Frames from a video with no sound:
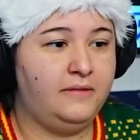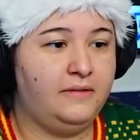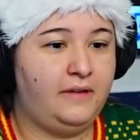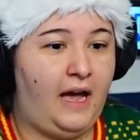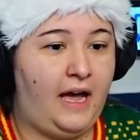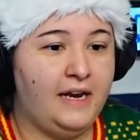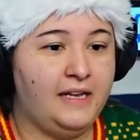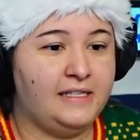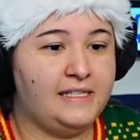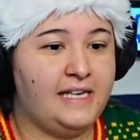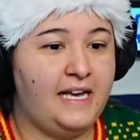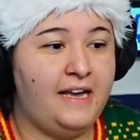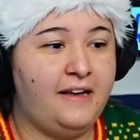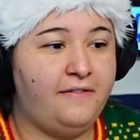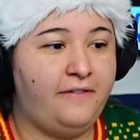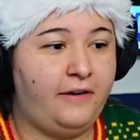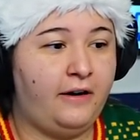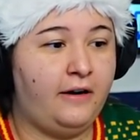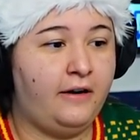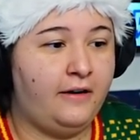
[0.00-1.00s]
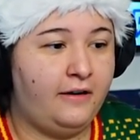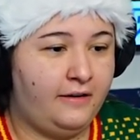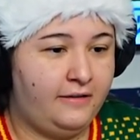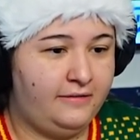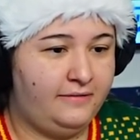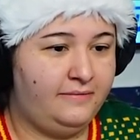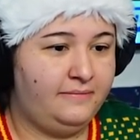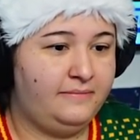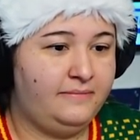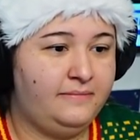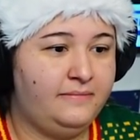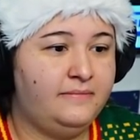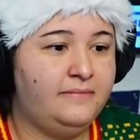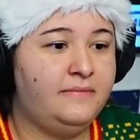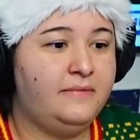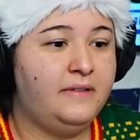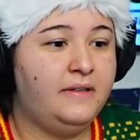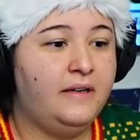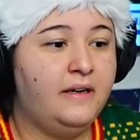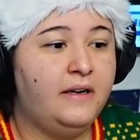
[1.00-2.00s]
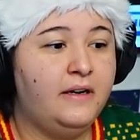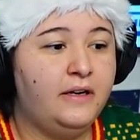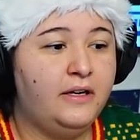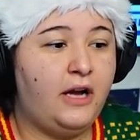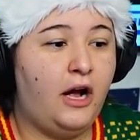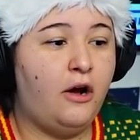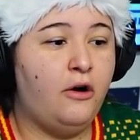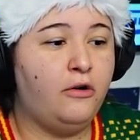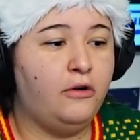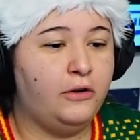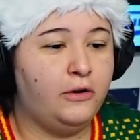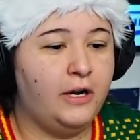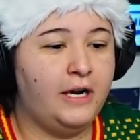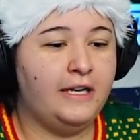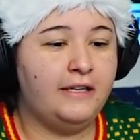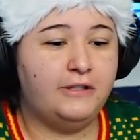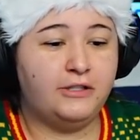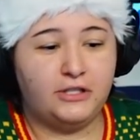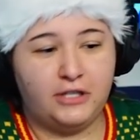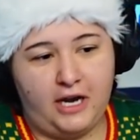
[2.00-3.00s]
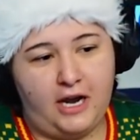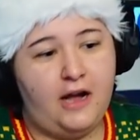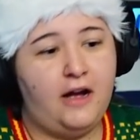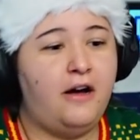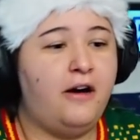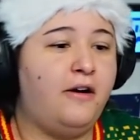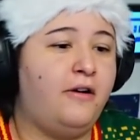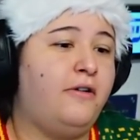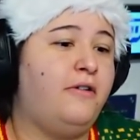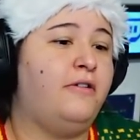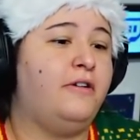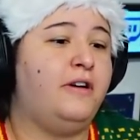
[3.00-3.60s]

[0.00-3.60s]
gotta save her. Go, Grinch, go,